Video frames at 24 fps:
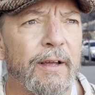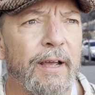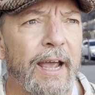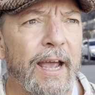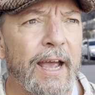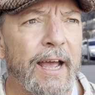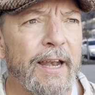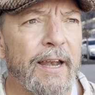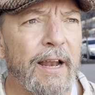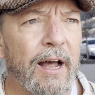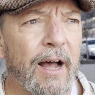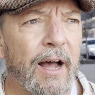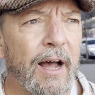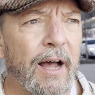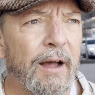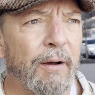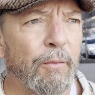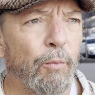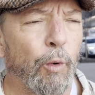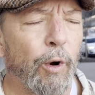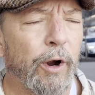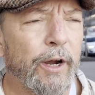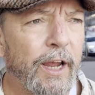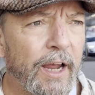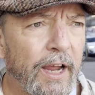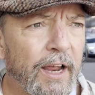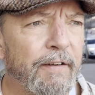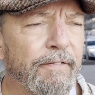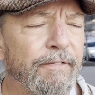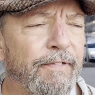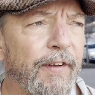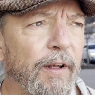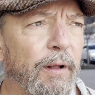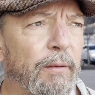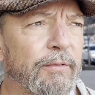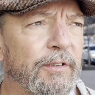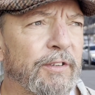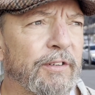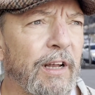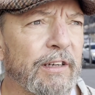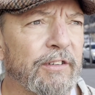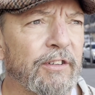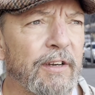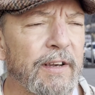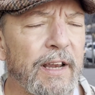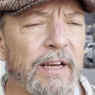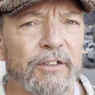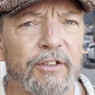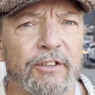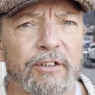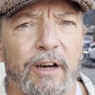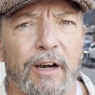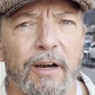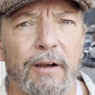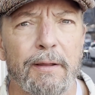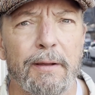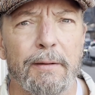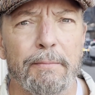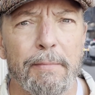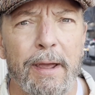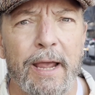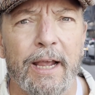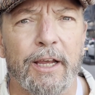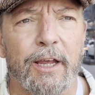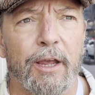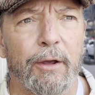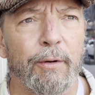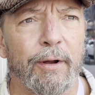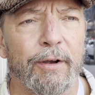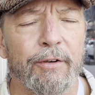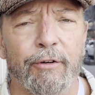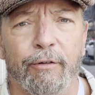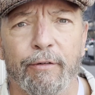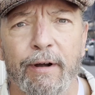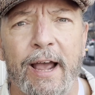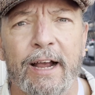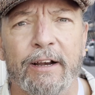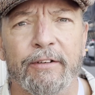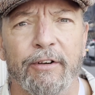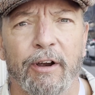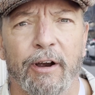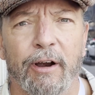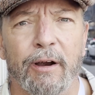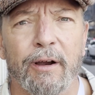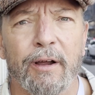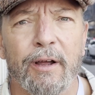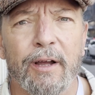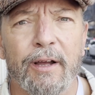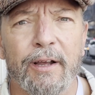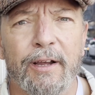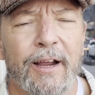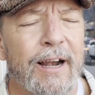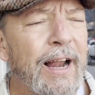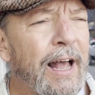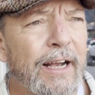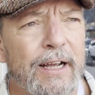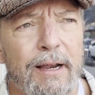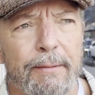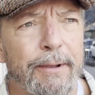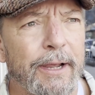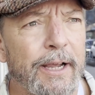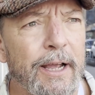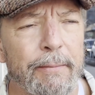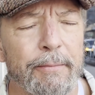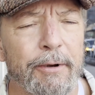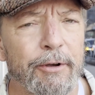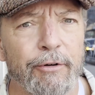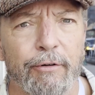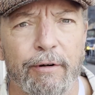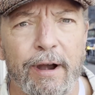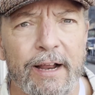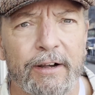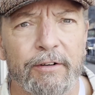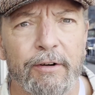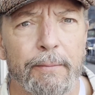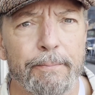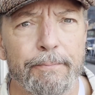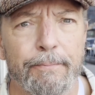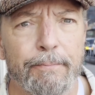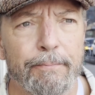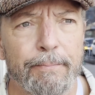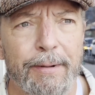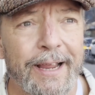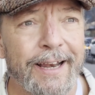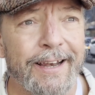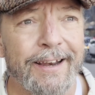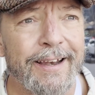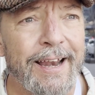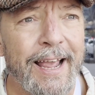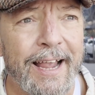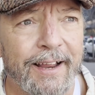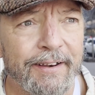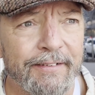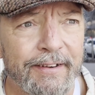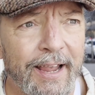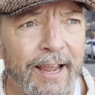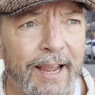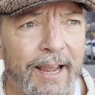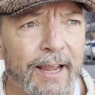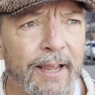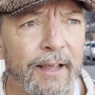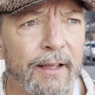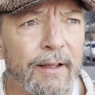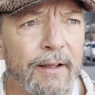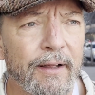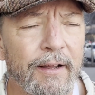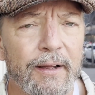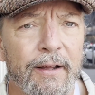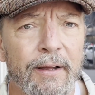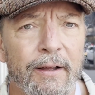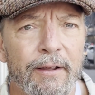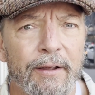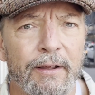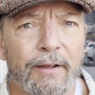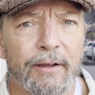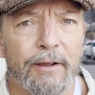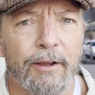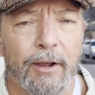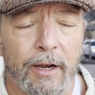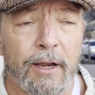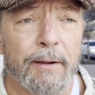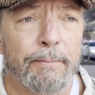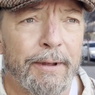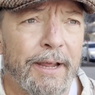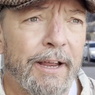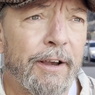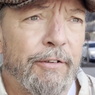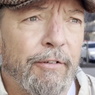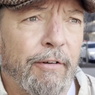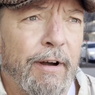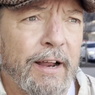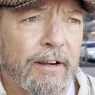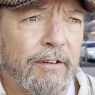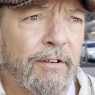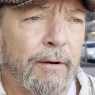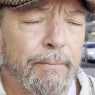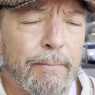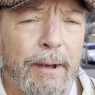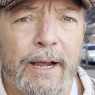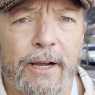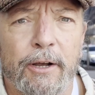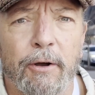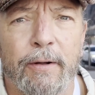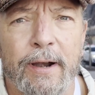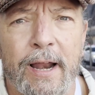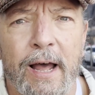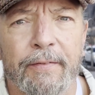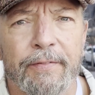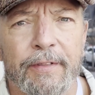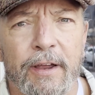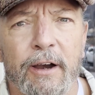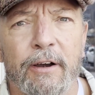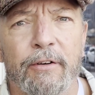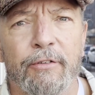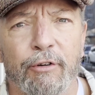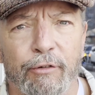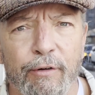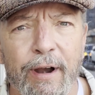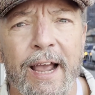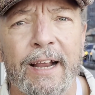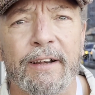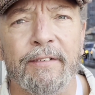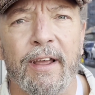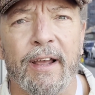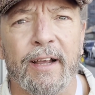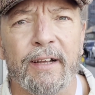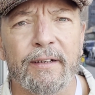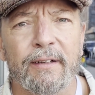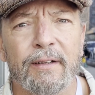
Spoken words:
And working in films doesn't necessarily make you a director. You're not going to become a director being an AD. Right. You're going to be a director by going out there and directing.